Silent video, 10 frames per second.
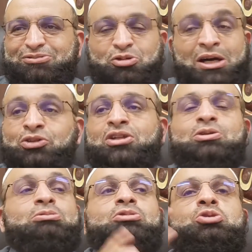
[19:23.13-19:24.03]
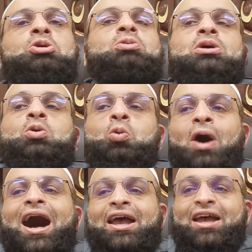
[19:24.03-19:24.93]
Without knowing
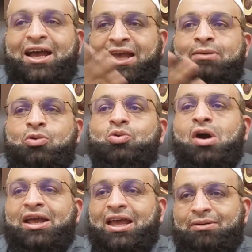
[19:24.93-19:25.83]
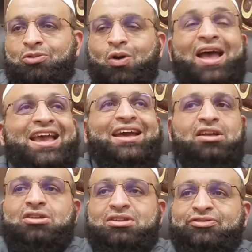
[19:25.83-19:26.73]
why I am who I am, why I
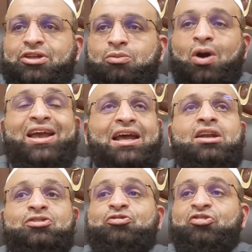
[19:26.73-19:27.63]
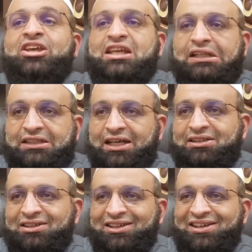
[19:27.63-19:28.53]
cannot develop, why I cannot feel
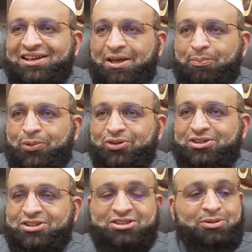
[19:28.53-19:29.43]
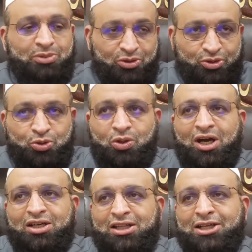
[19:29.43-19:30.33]
that importance. He said, because your
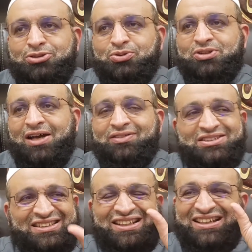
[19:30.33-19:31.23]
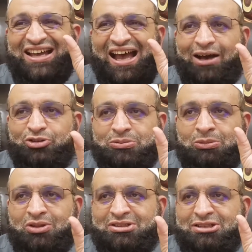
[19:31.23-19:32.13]
heart has to travel. See, how
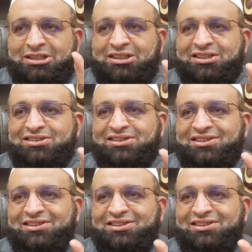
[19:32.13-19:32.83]
small is the sentence?